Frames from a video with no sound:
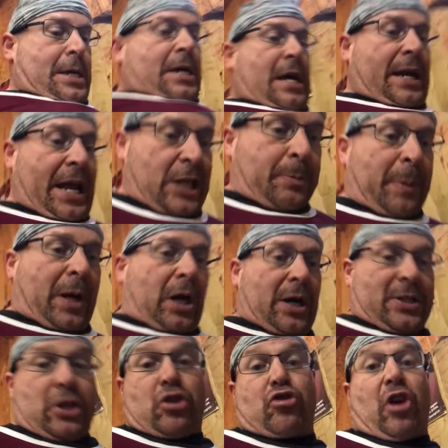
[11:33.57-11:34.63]
And that's
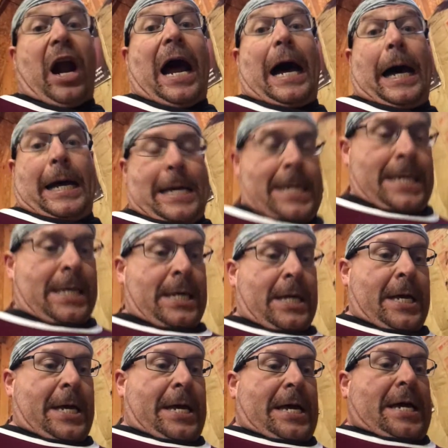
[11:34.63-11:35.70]
because it's dry.
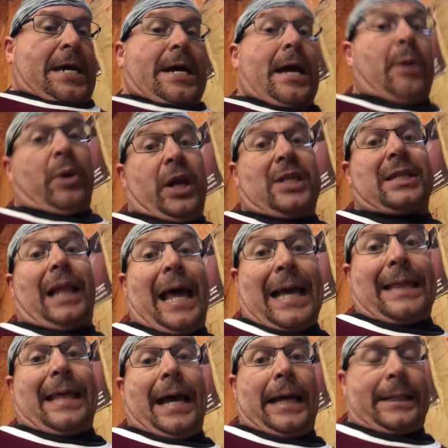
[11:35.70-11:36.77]
And when it's
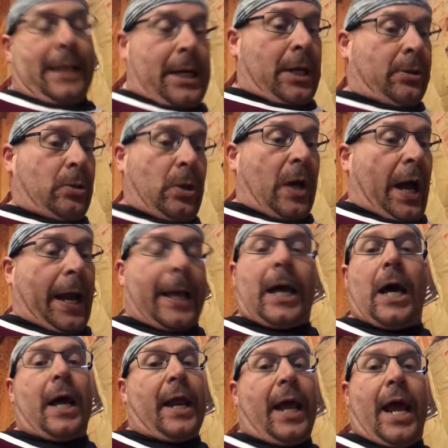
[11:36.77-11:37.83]
like that, you got to
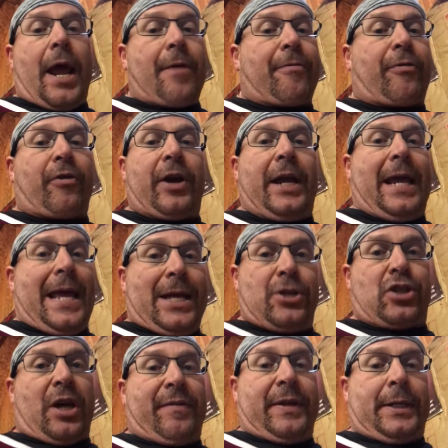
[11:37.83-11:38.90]
cut every
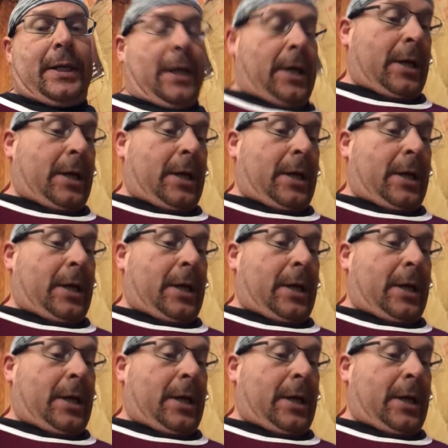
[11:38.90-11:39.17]
inch of it.